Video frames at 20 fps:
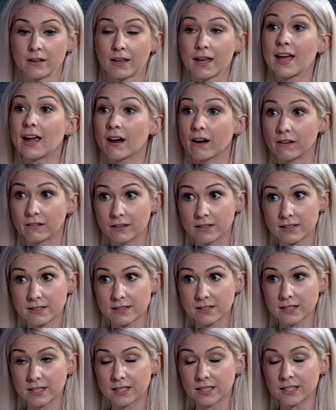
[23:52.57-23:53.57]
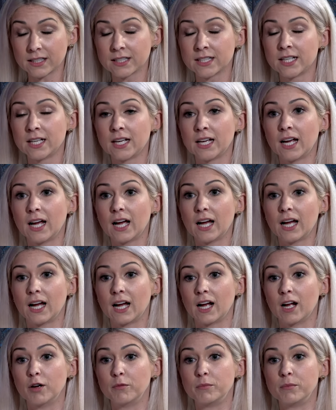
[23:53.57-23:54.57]
carelessly.
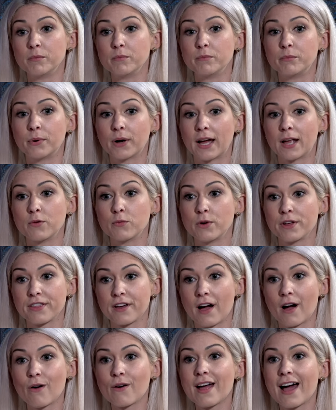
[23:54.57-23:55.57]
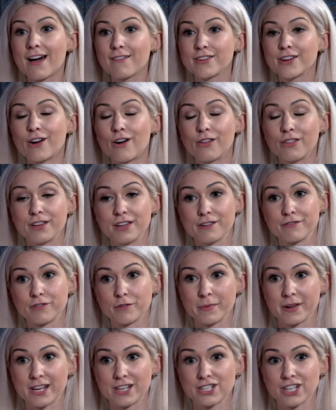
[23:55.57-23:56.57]
But without having all the
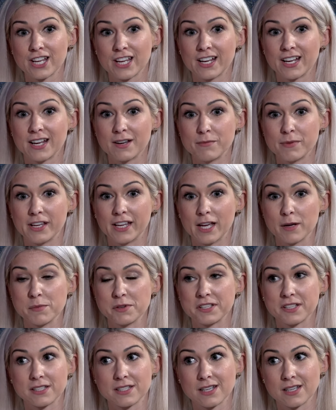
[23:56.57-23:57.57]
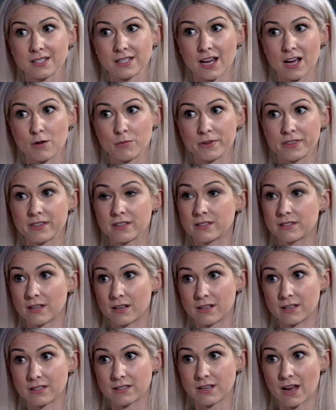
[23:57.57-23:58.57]
information and being able to sit down with the
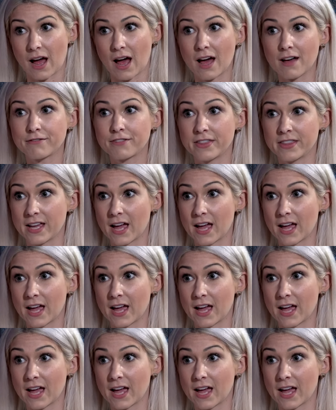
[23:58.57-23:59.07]
city staff right. and